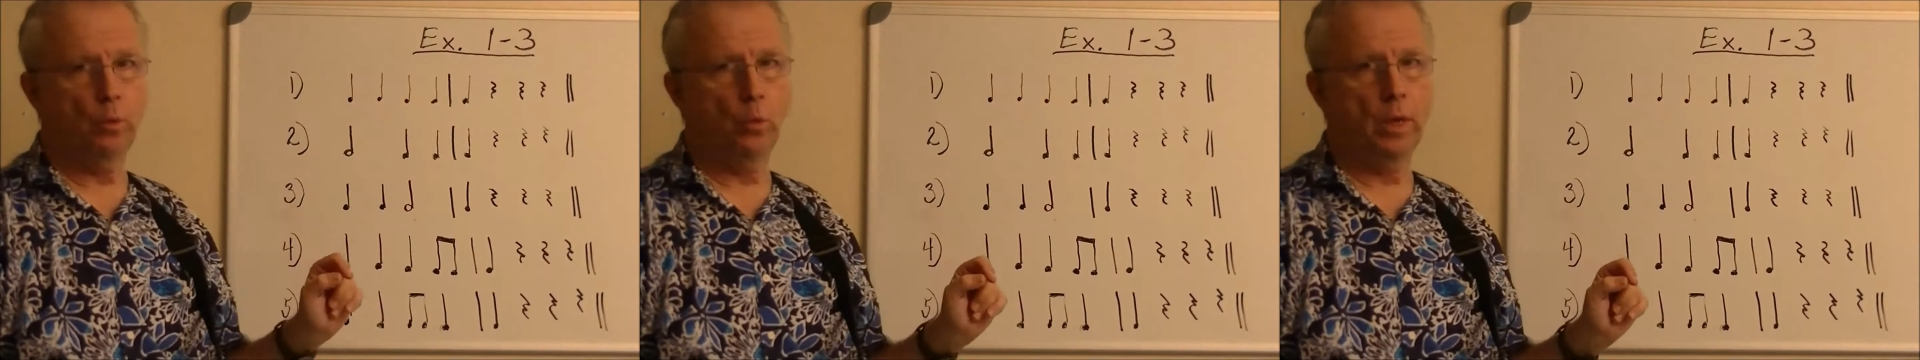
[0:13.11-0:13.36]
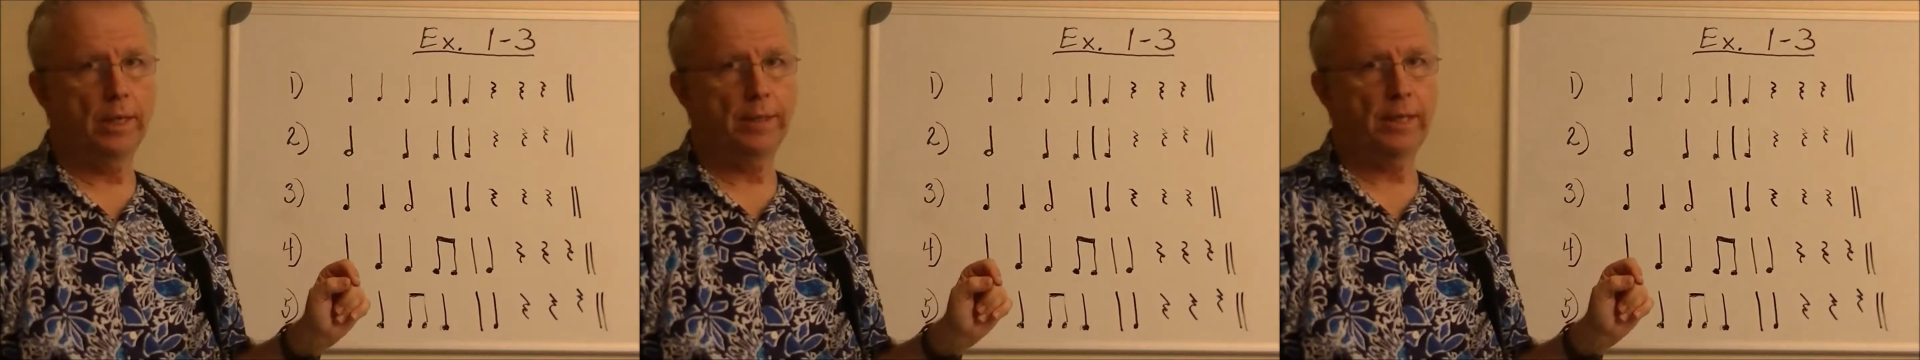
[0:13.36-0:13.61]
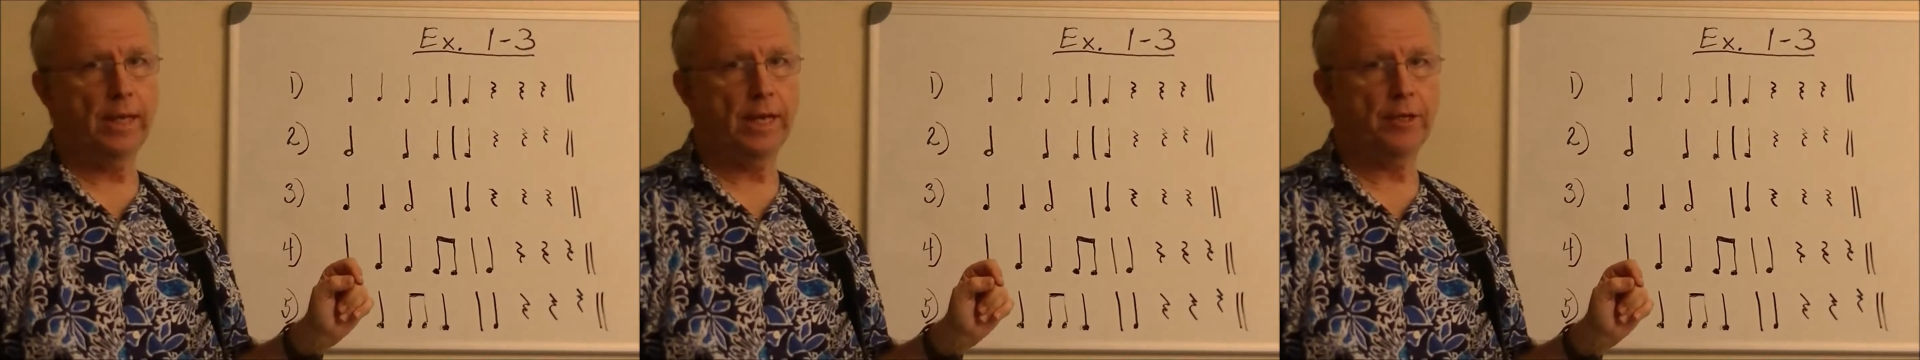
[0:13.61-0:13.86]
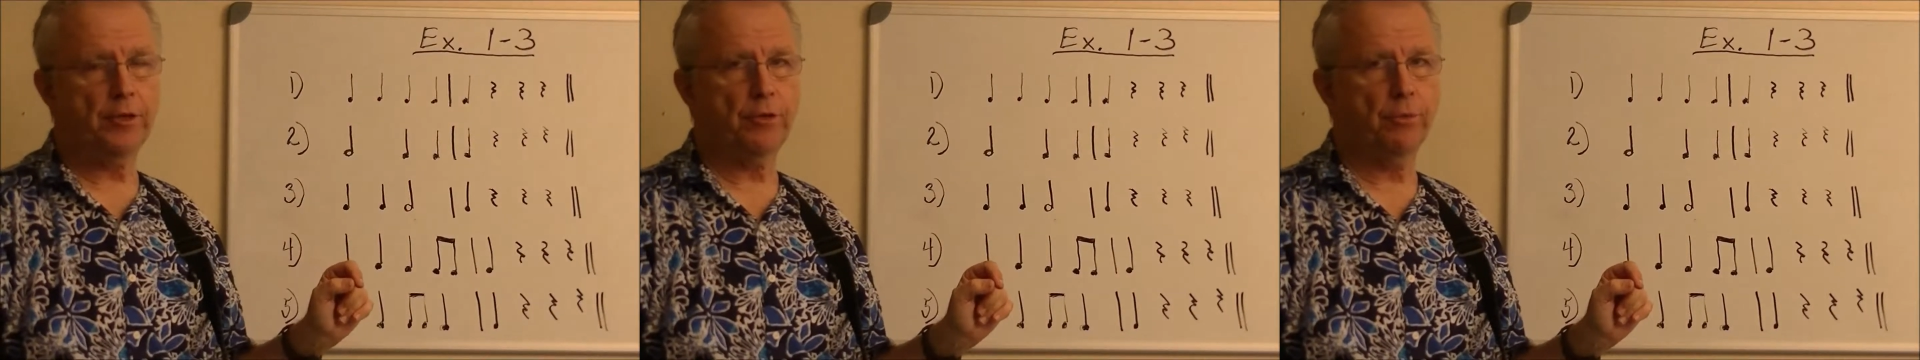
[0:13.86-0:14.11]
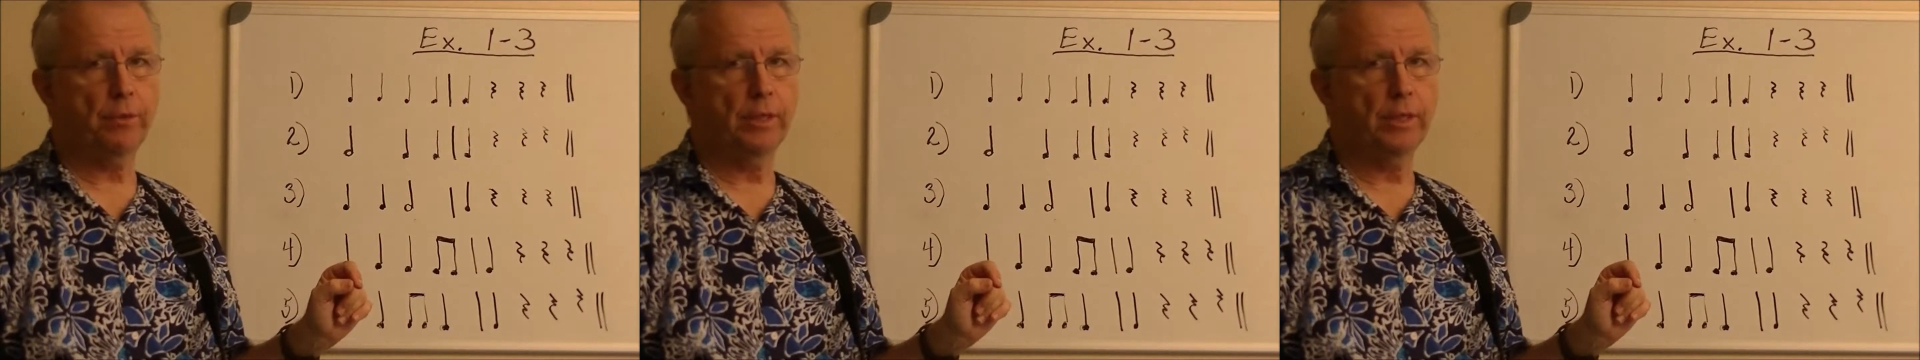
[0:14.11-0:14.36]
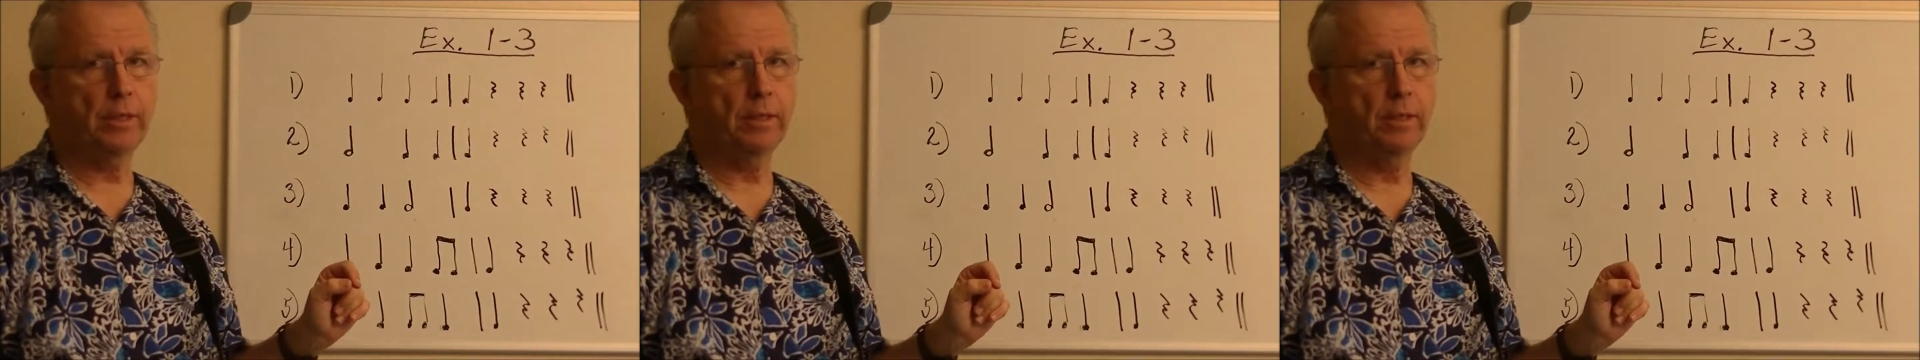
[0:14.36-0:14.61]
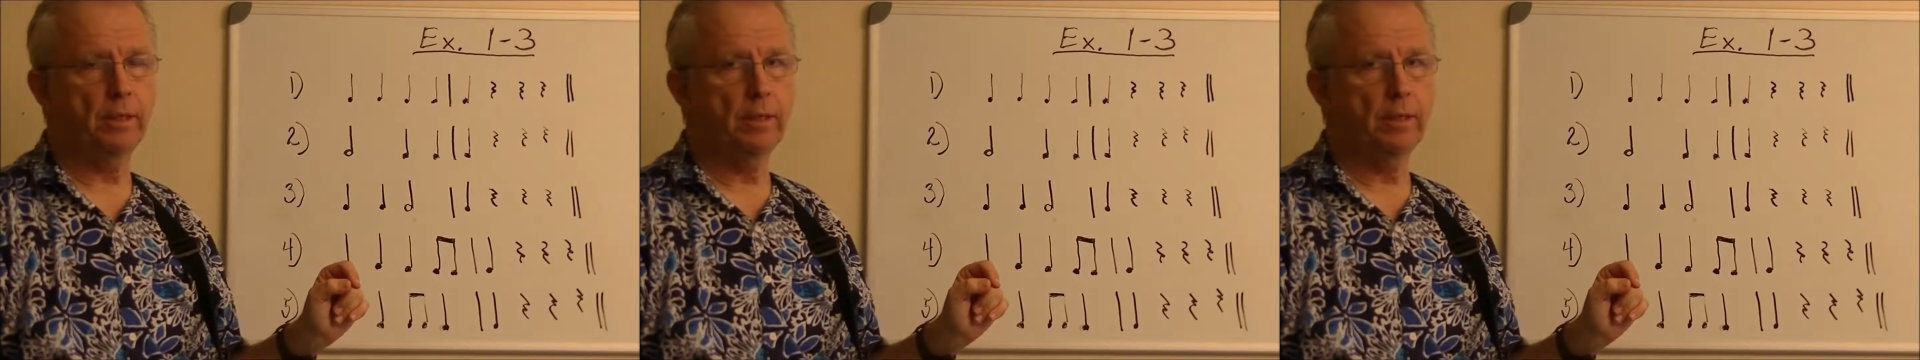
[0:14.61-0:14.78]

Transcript: 1-3